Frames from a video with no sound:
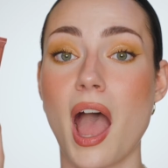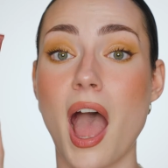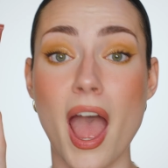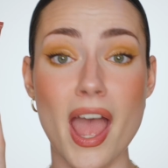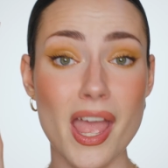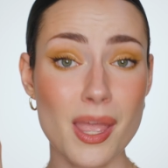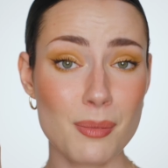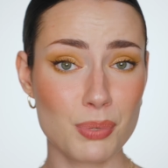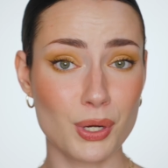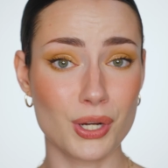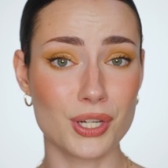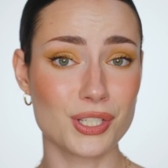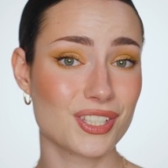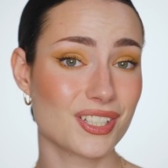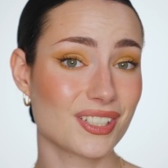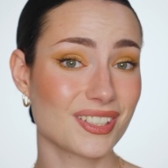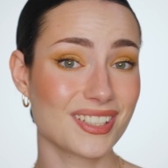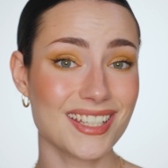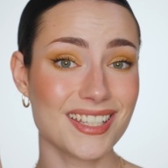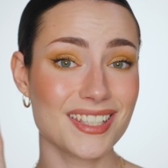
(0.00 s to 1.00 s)
I
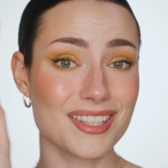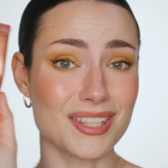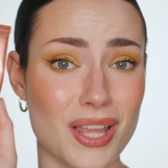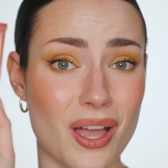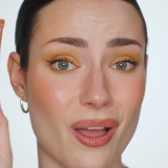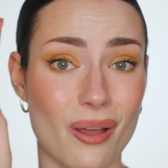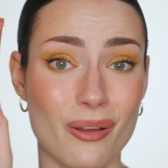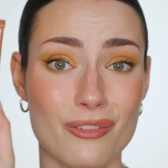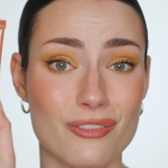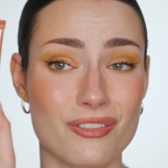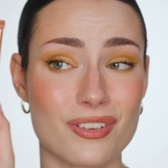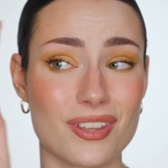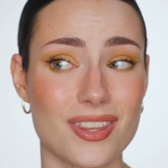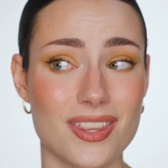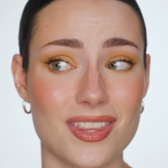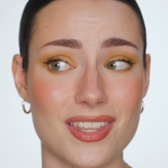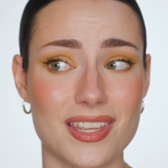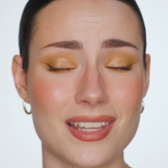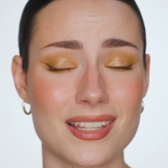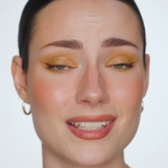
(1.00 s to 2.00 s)
personally love
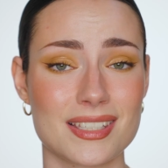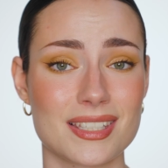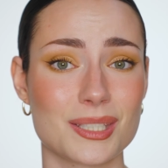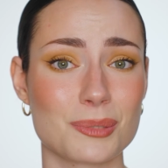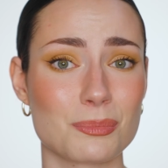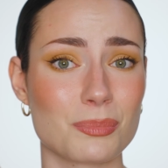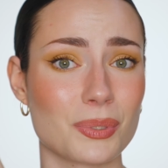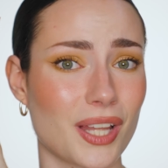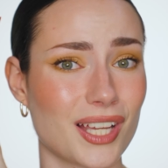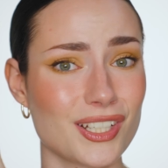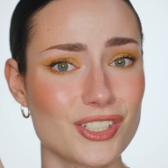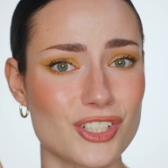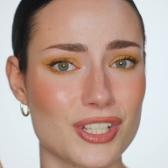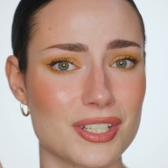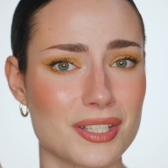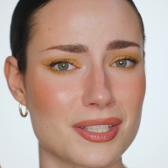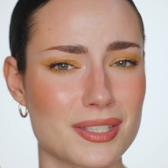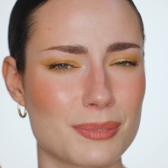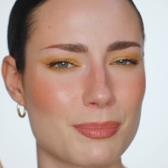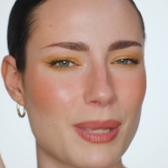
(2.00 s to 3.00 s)
these
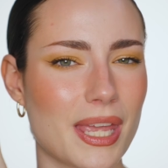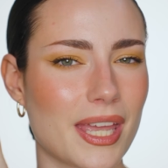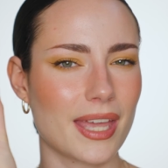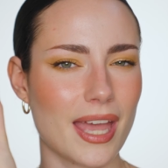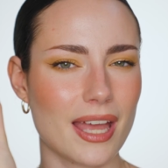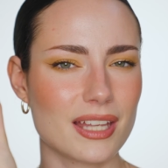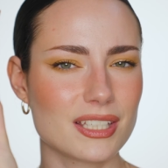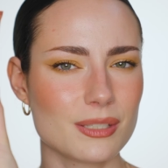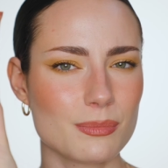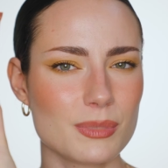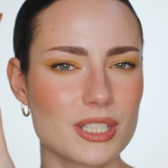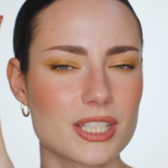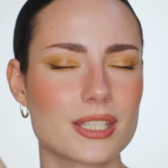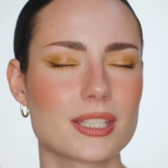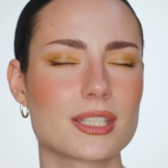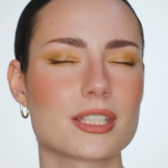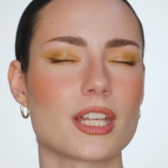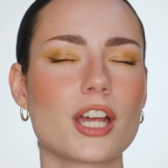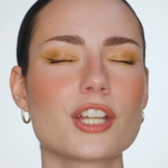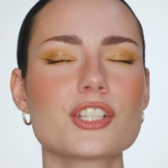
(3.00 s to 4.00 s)
blushes. Pinkgasm is
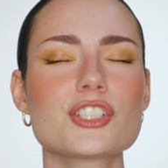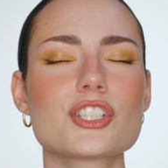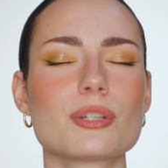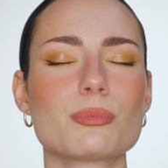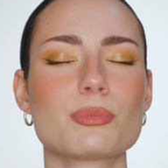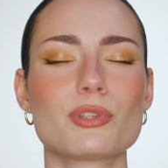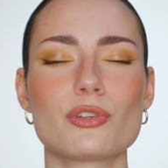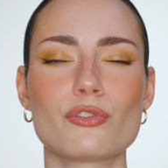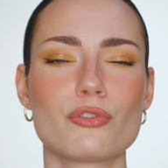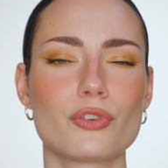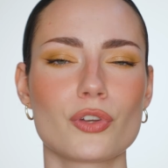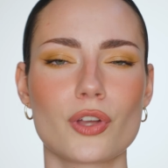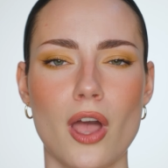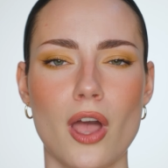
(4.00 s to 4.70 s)
such a beautiful